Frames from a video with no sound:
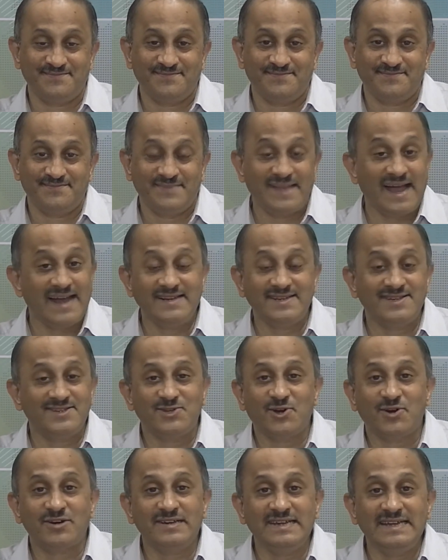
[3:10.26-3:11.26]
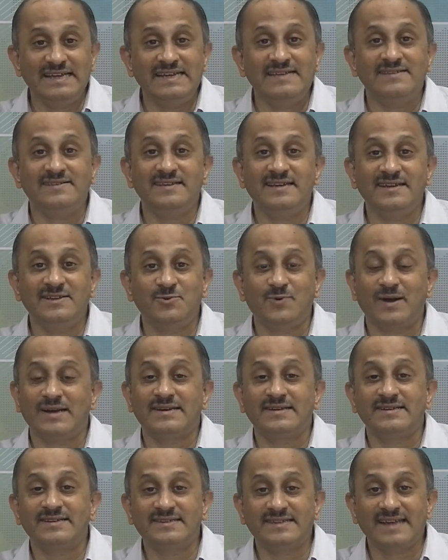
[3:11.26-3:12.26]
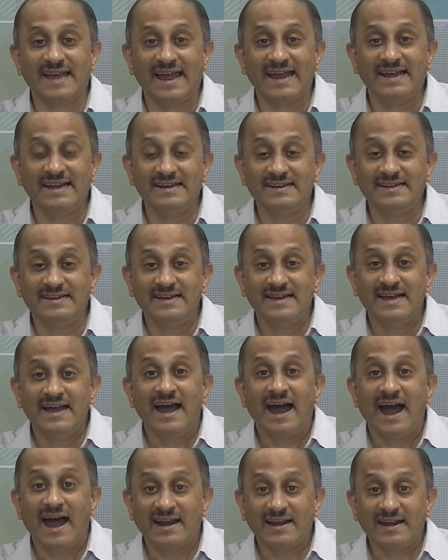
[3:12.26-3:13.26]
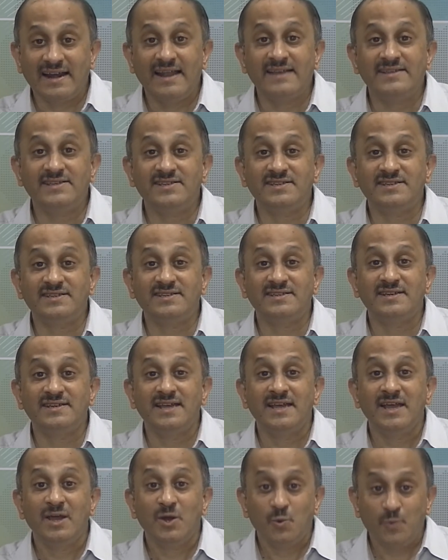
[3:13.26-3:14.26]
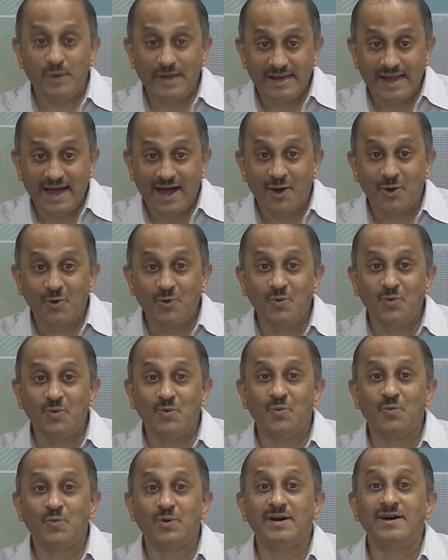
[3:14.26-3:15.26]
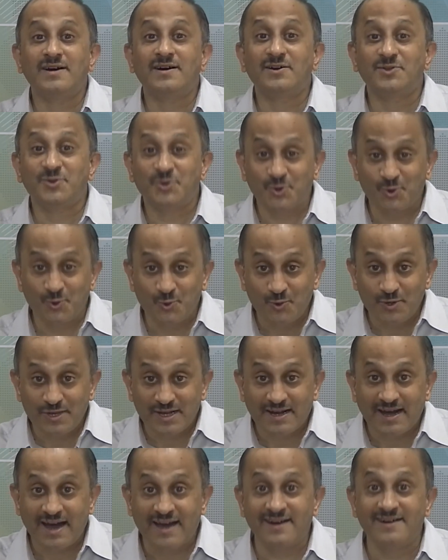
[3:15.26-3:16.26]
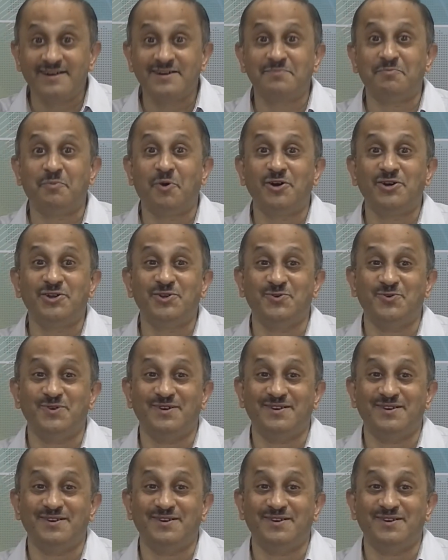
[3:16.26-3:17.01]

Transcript: That is not easy to understand unless we now work through the current module.